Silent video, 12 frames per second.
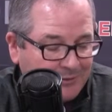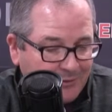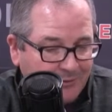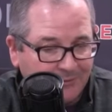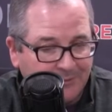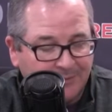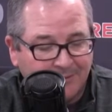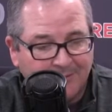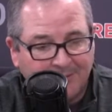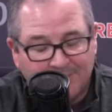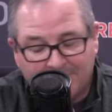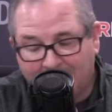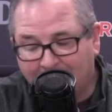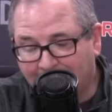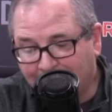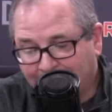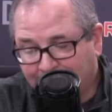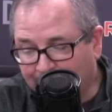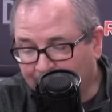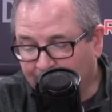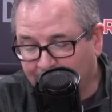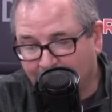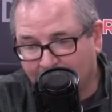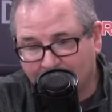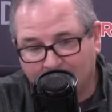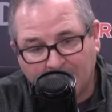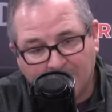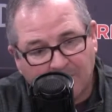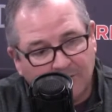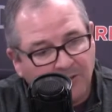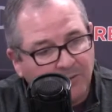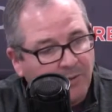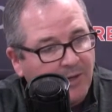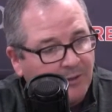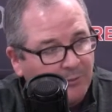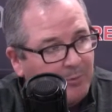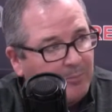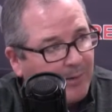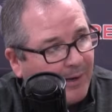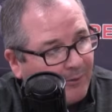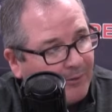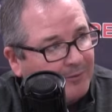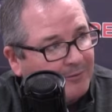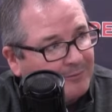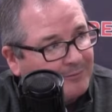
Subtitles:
So, and it looks like we got a little bit of power.